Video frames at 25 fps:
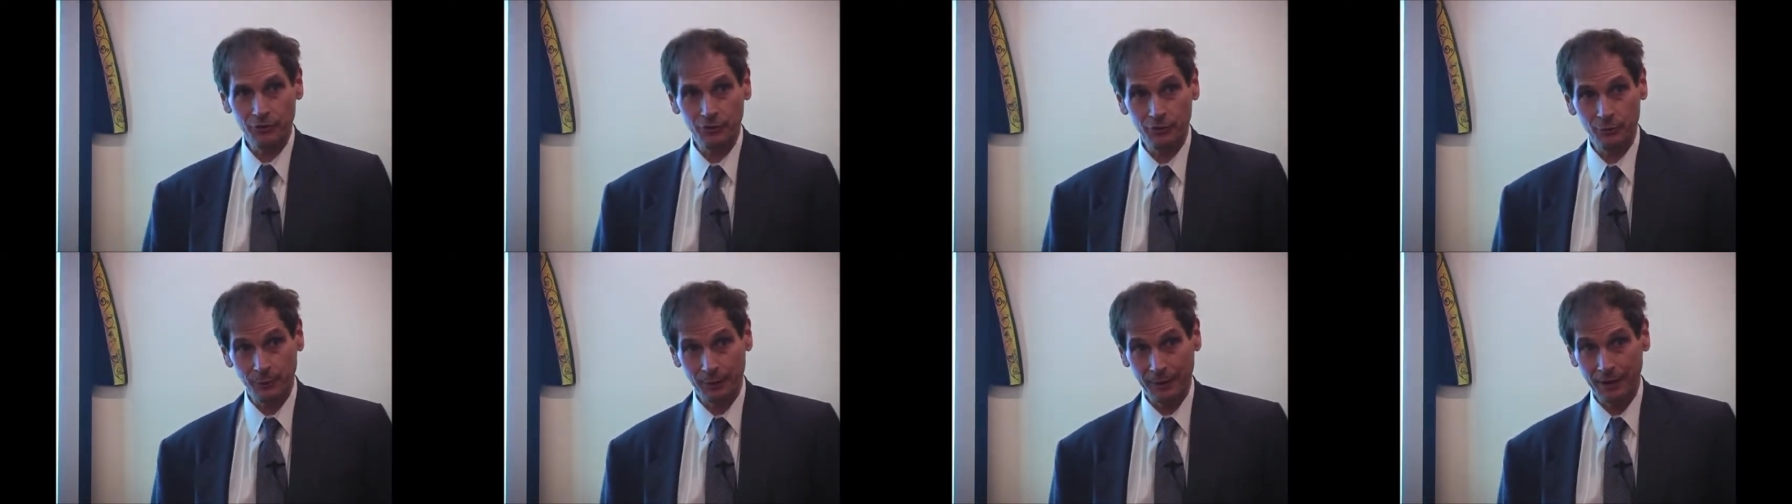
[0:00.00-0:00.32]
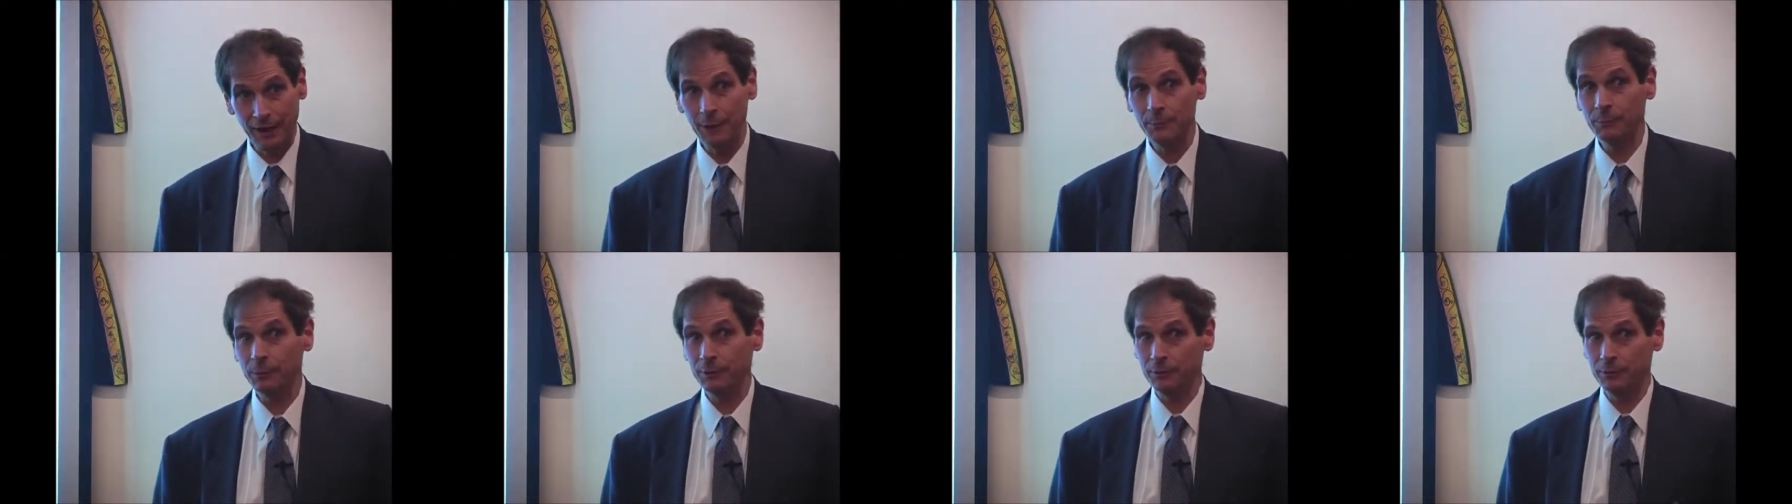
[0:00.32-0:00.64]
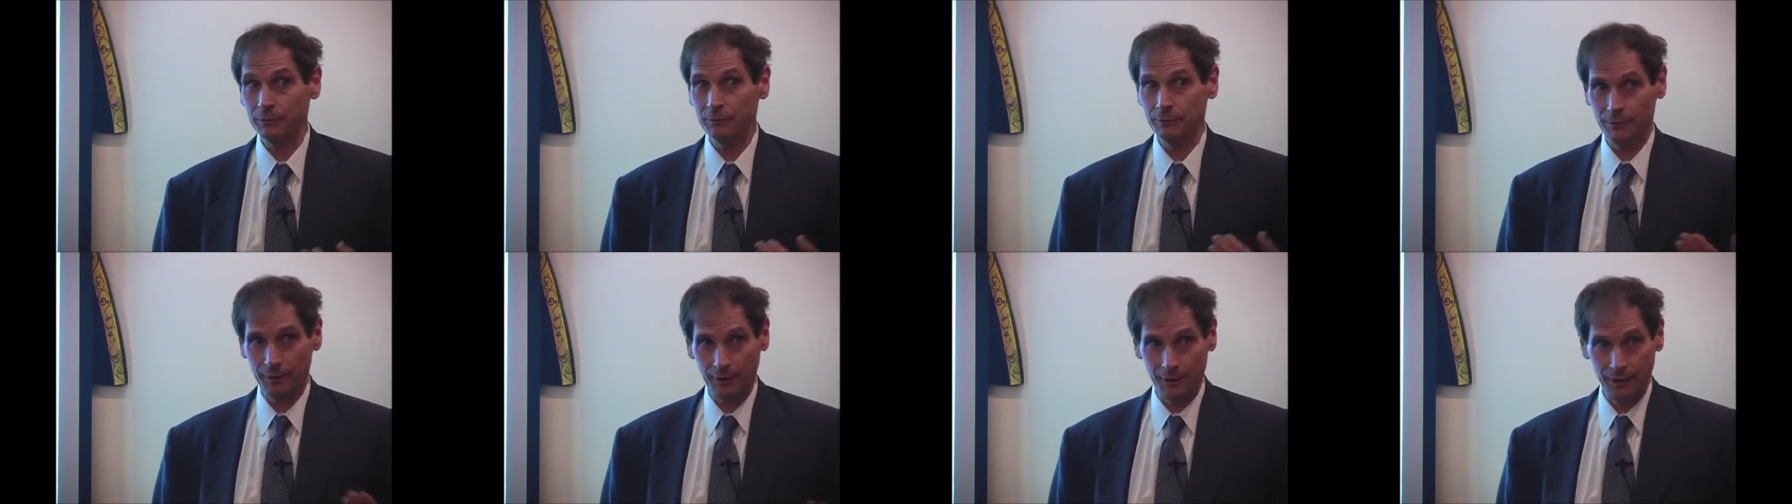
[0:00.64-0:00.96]
as we can, but
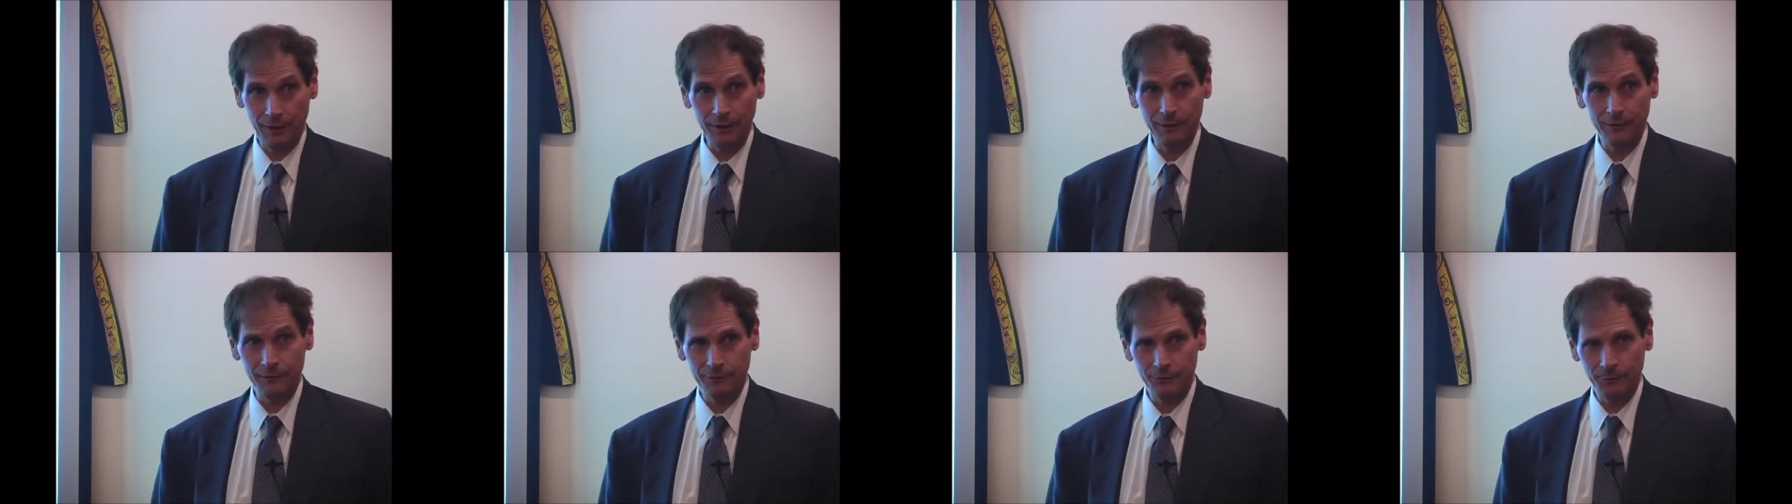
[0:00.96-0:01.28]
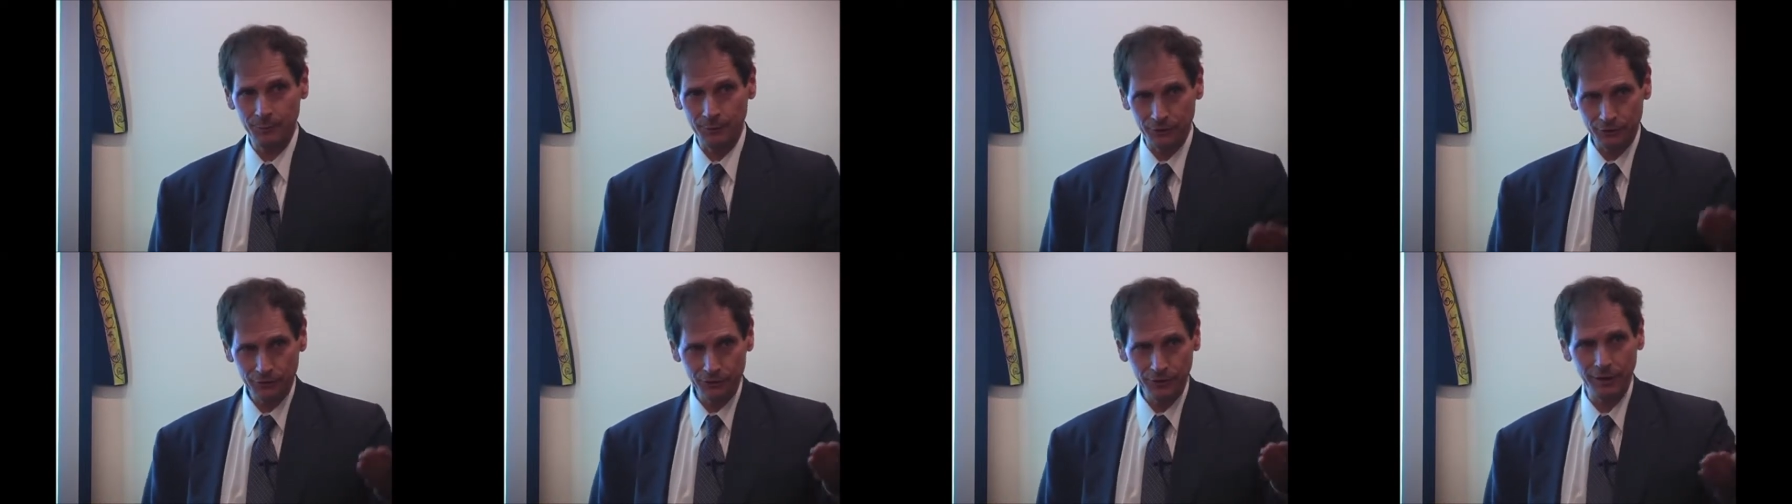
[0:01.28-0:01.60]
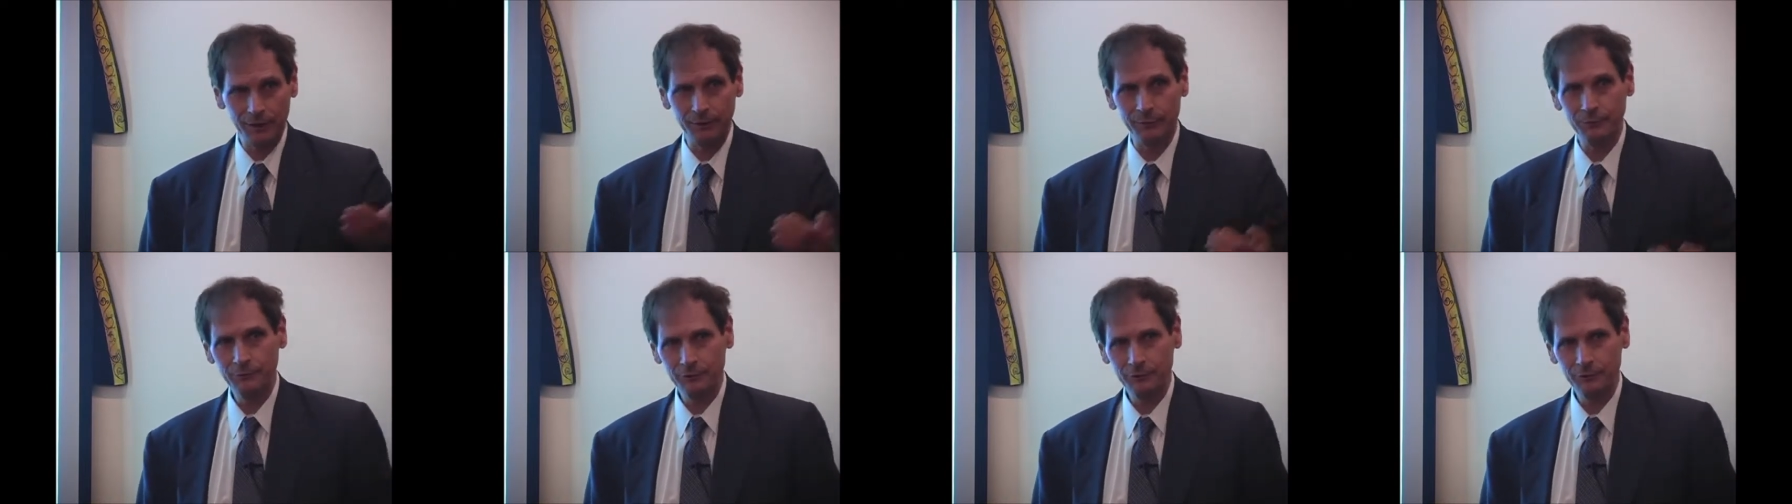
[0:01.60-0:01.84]
again, as Bill said,